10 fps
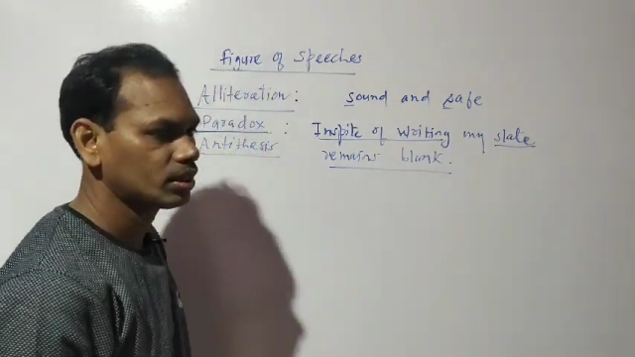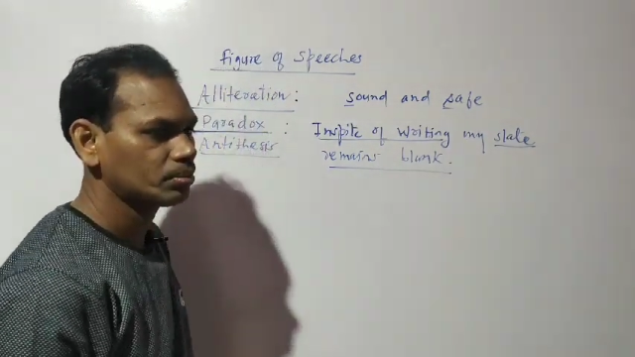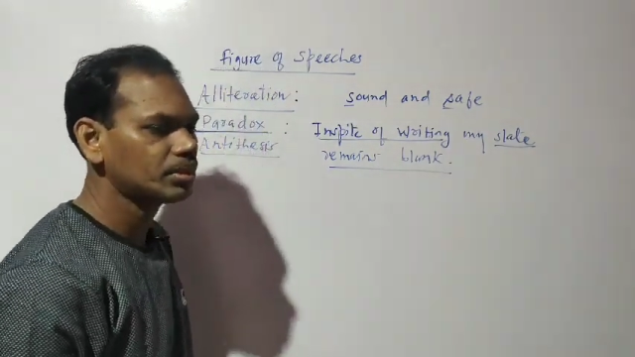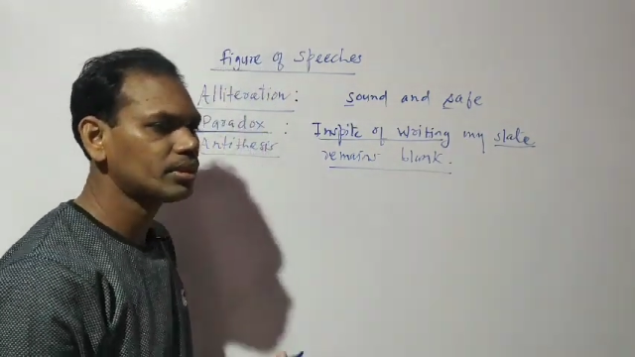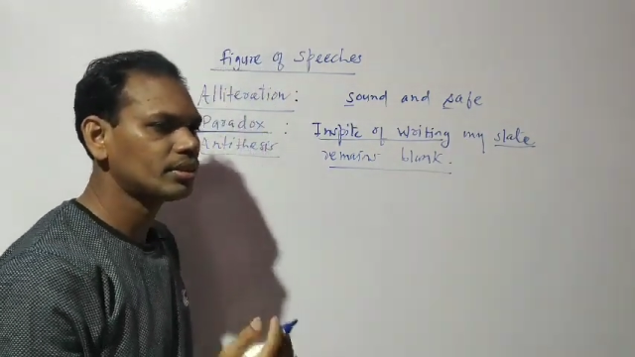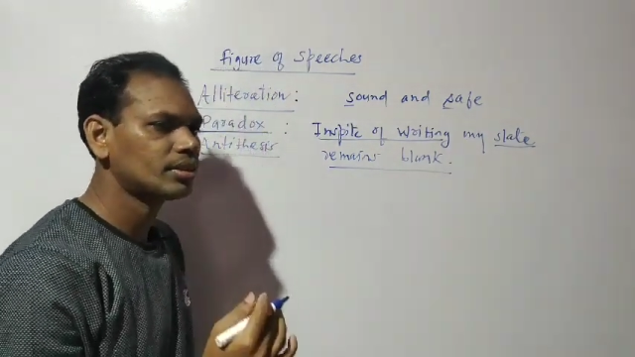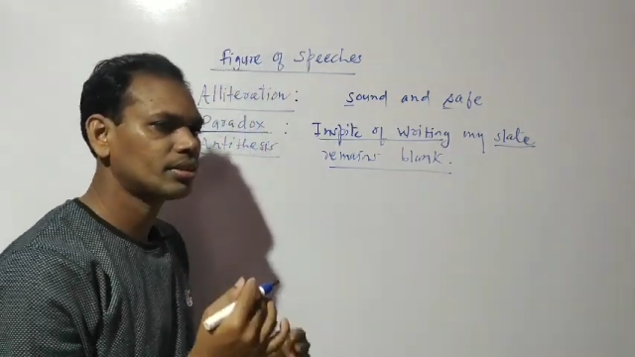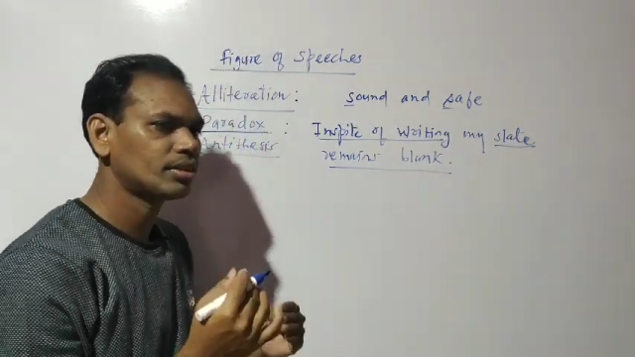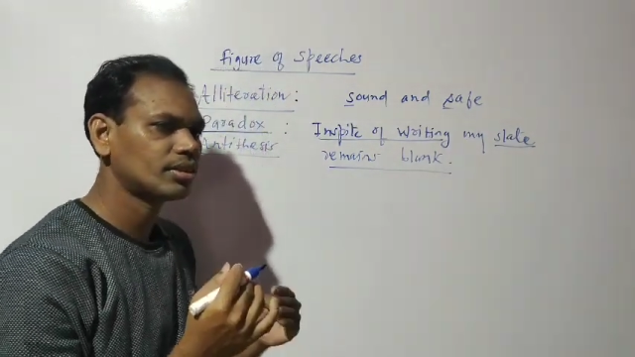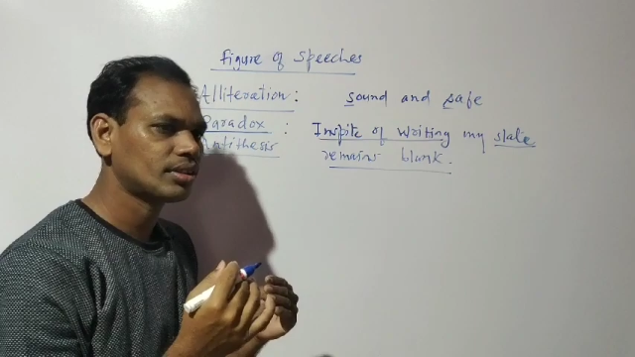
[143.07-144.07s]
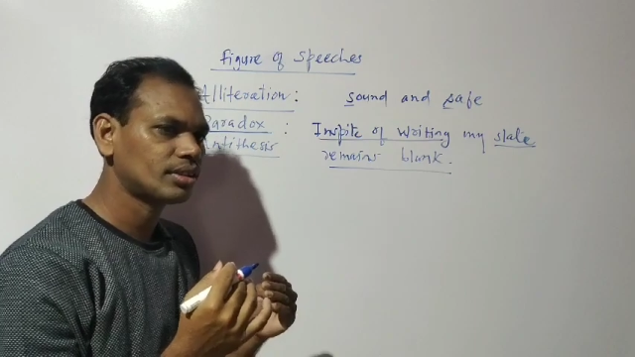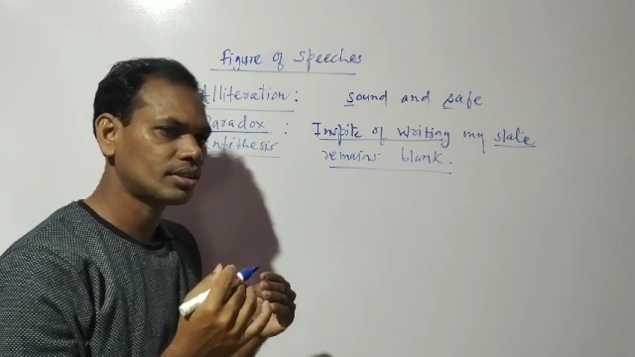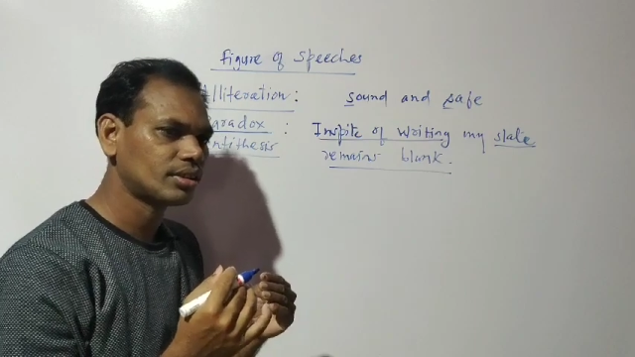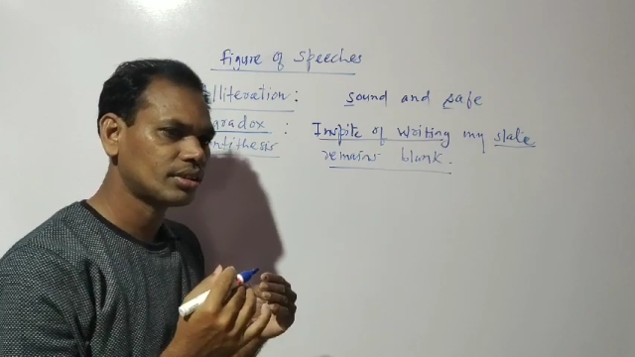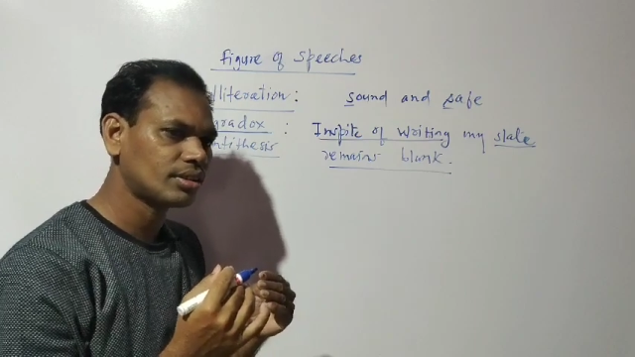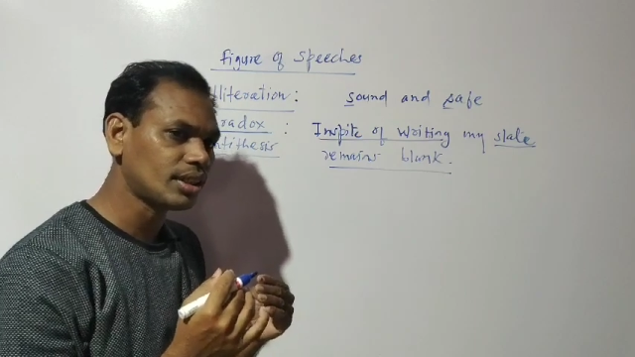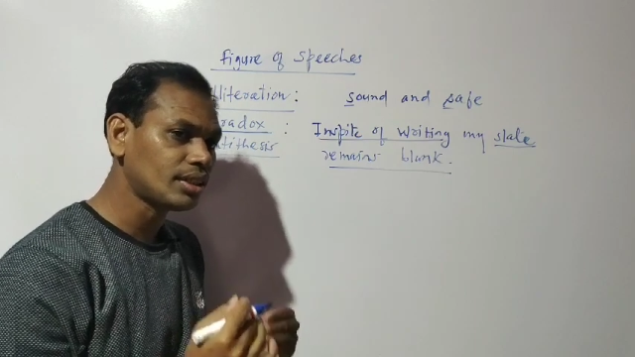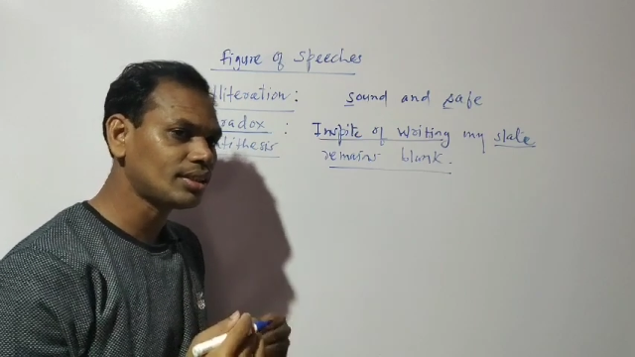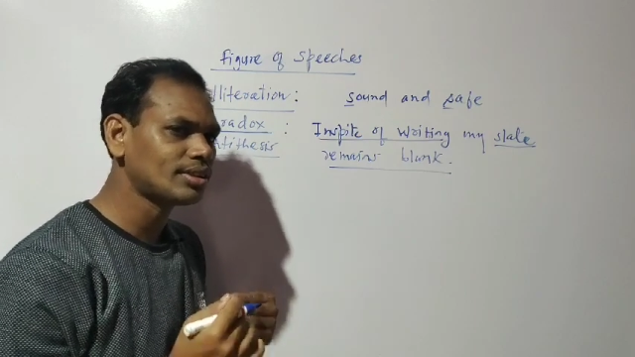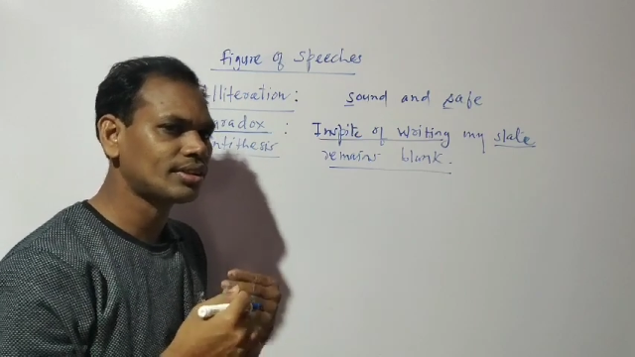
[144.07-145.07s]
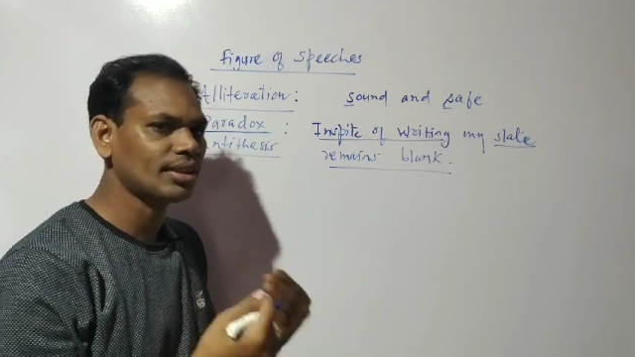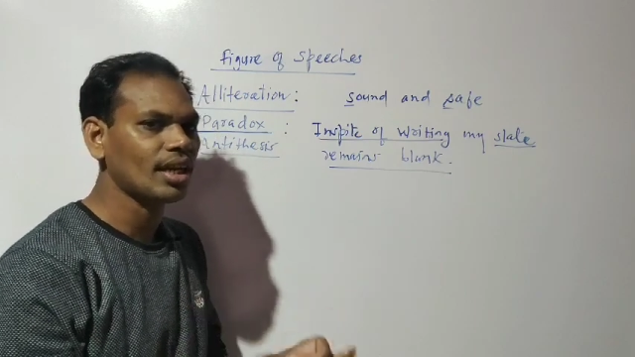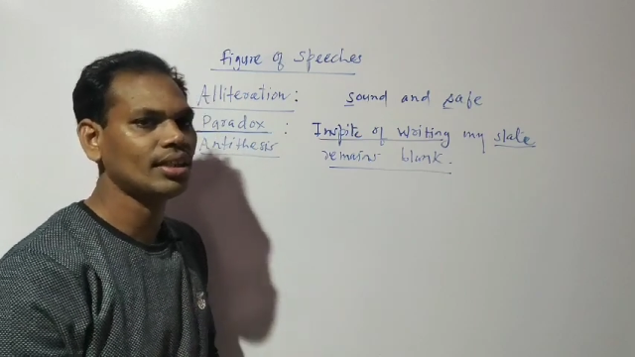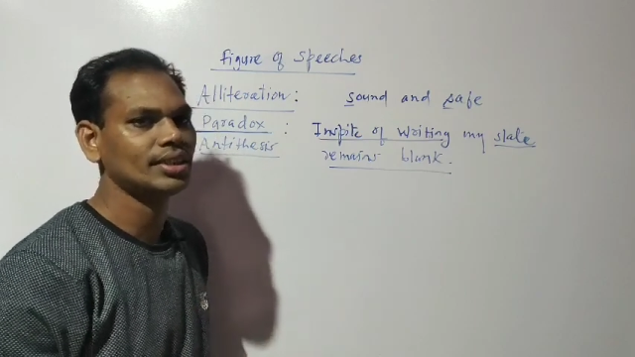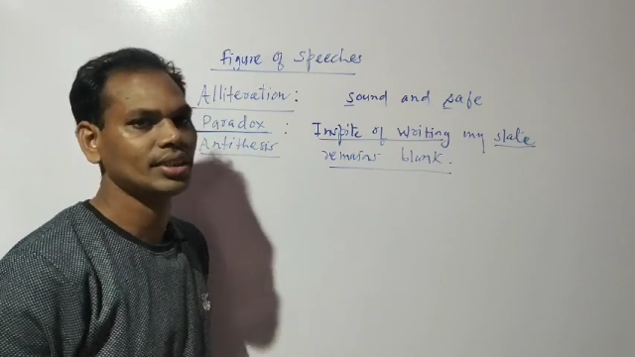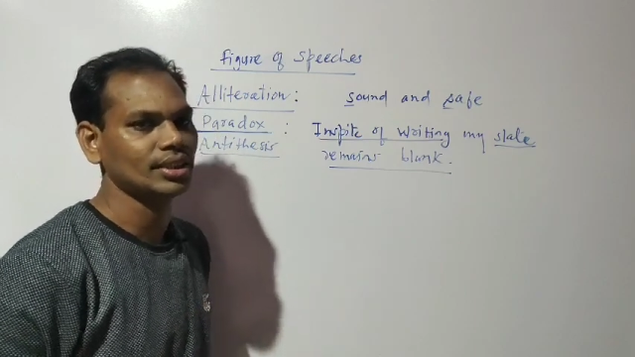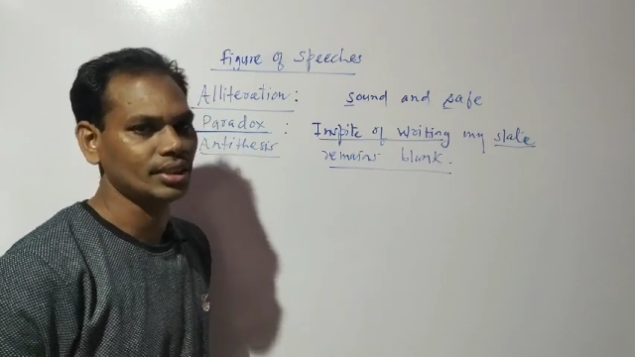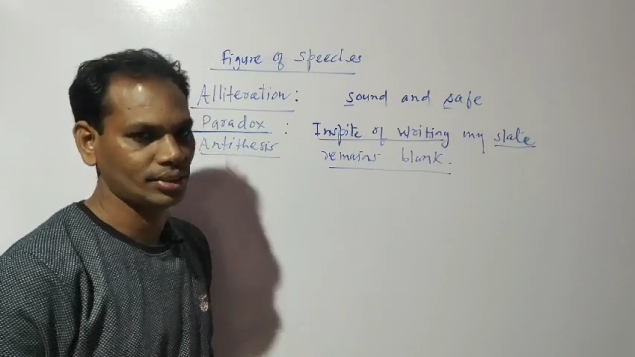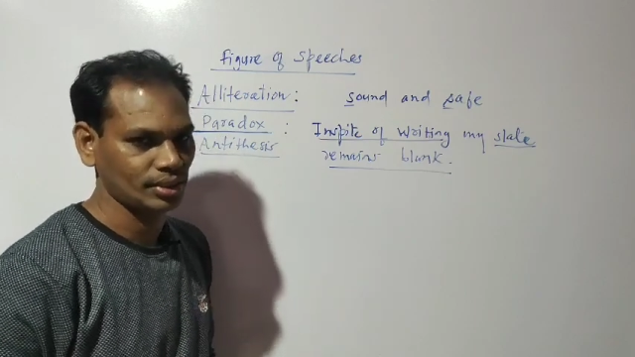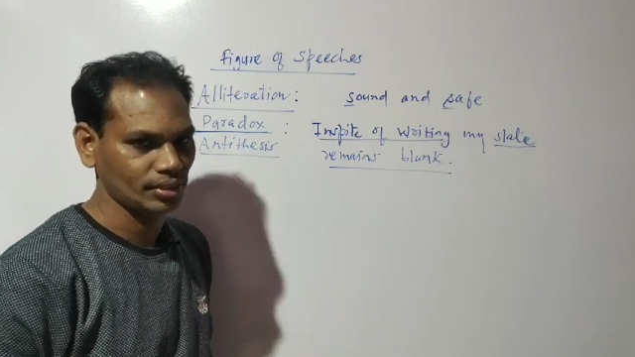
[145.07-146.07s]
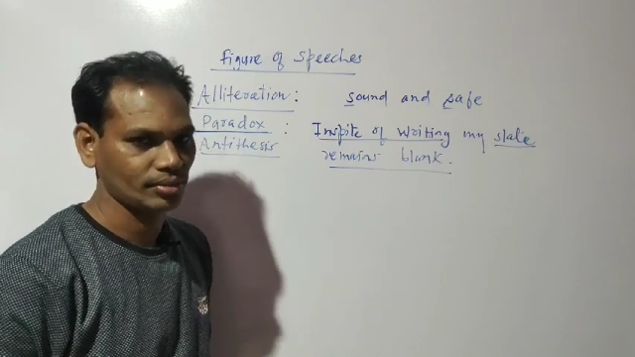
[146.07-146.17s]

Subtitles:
But there is a reality in it,